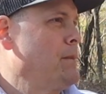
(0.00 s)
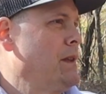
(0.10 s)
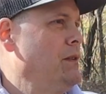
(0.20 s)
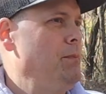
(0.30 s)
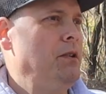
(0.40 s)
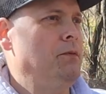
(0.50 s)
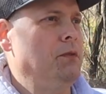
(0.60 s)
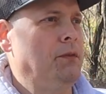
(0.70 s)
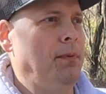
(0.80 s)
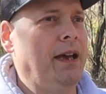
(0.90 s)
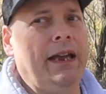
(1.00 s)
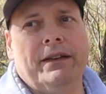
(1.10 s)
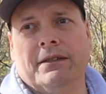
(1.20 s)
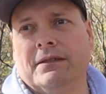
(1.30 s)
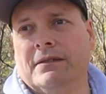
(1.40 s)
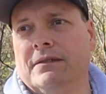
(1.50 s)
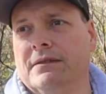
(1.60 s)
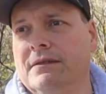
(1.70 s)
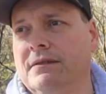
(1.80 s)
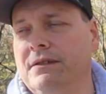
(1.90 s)
It's a beautiful spot.
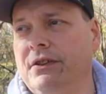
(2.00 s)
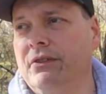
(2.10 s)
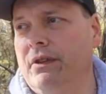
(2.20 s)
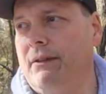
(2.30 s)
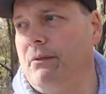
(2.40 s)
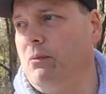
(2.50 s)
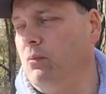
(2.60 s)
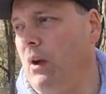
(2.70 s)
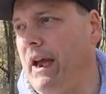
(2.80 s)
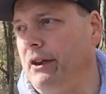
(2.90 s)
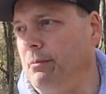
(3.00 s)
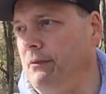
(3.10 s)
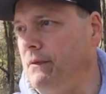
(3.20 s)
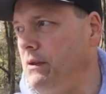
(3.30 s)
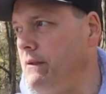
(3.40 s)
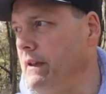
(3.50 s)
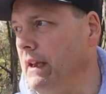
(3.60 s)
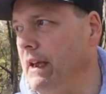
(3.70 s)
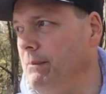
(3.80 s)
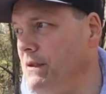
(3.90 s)
You don't have a wide open view of the
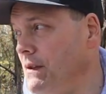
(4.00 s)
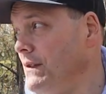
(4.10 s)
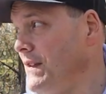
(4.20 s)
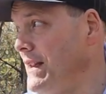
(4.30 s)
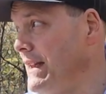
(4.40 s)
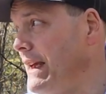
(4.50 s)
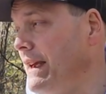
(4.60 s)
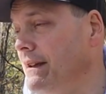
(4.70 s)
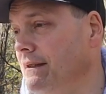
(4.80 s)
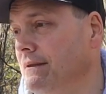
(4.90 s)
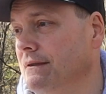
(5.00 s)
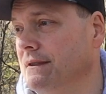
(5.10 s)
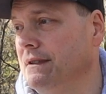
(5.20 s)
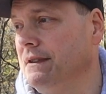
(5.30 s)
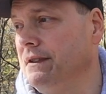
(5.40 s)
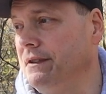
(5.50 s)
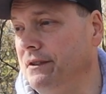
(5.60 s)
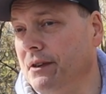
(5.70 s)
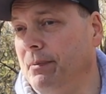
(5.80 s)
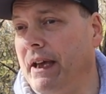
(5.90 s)
lake, but you can see the lake. And
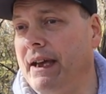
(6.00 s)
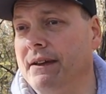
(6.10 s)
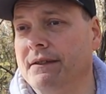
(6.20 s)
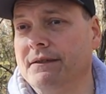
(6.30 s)
you're up high.